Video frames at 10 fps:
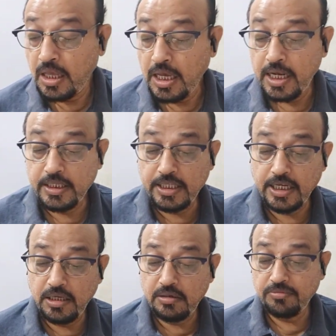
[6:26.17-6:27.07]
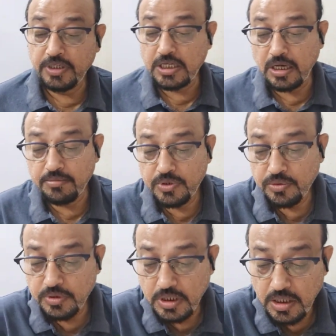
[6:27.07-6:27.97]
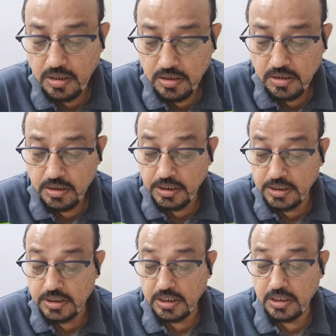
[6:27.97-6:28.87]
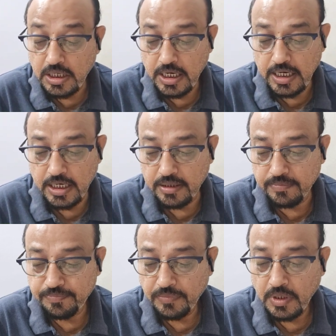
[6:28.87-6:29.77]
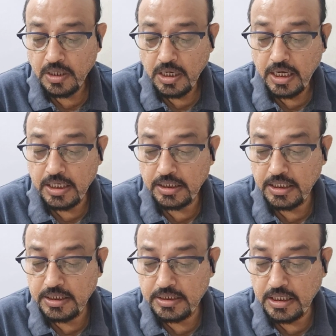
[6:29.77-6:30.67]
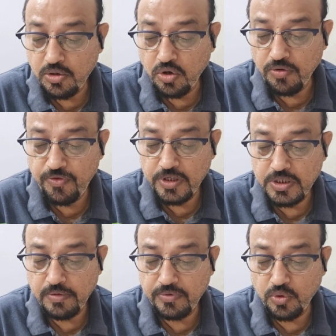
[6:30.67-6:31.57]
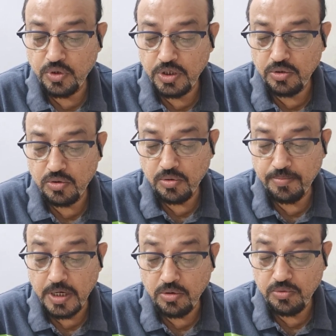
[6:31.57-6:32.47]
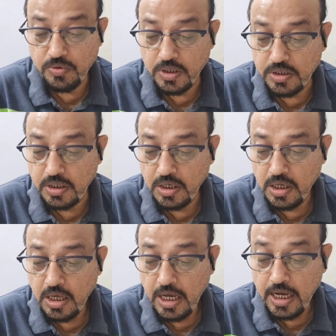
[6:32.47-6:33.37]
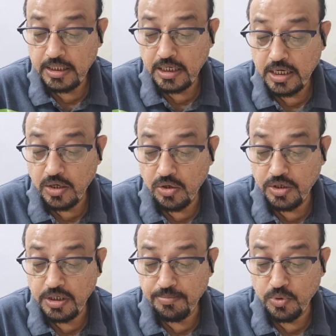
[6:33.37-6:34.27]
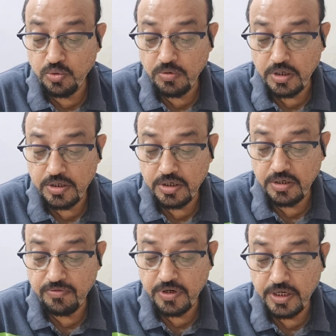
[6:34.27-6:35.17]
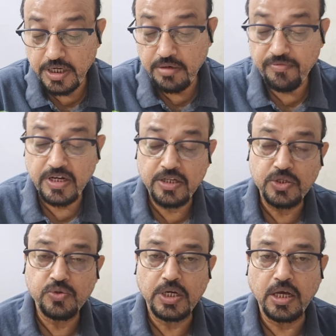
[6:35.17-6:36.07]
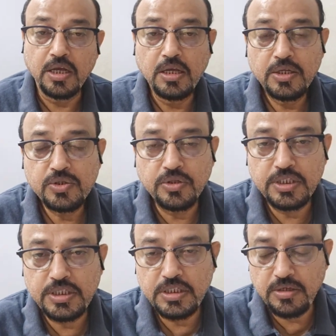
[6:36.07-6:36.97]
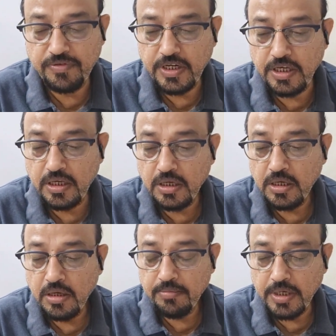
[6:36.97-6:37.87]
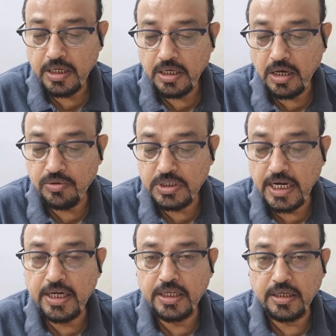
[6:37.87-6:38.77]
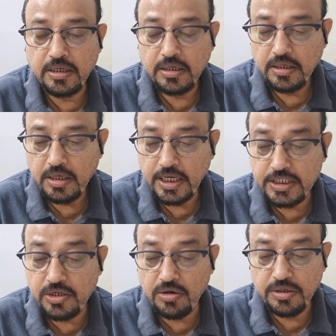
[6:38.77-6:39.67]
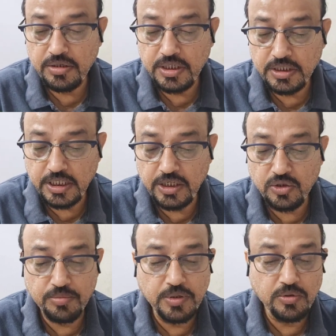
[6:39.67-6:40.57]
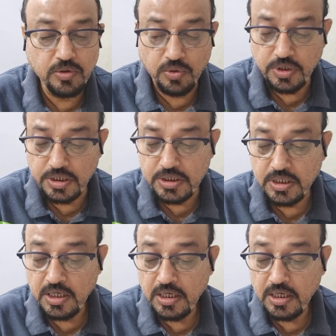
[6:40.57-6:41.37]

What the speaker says: And then we come to the eastern highland. Another is the confluence of the Orinoco brown water and the Caroni blue water river in Venezuela. So this is a very outstanding, extraordinary thing to be noticed,